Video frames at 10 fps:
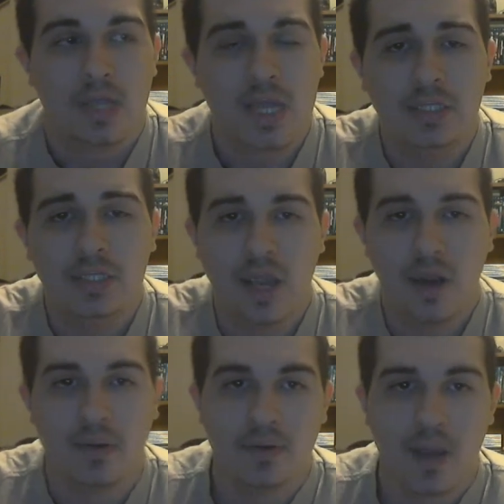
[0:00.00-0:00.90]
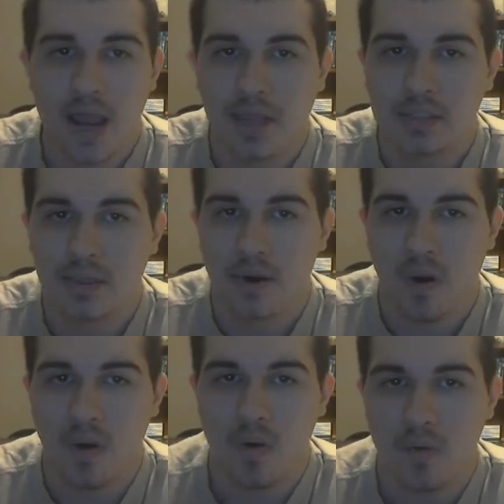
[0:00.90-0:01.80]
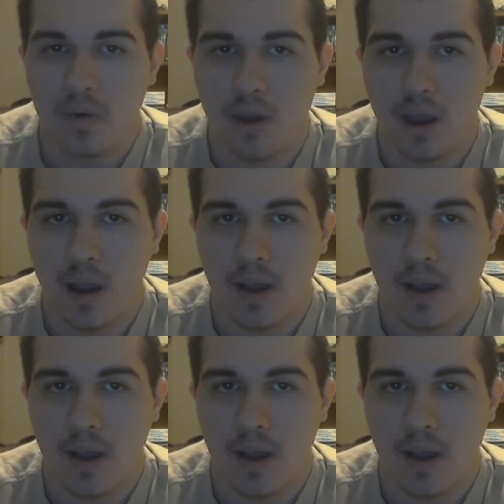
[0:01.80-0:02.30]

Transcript: Each character has their own